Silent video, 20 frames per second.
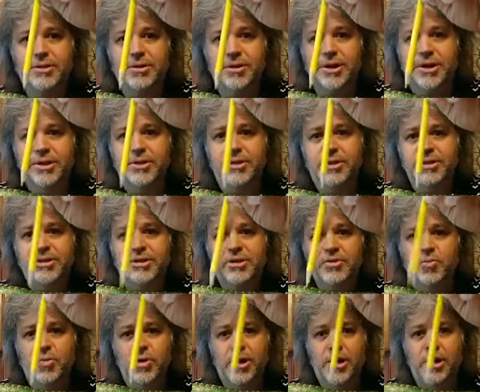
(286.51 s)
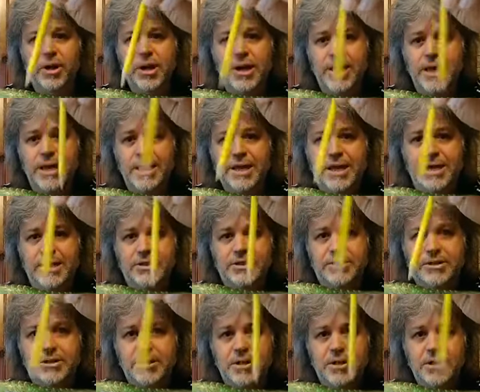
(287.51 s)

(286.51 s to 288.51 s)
All right, this is where it's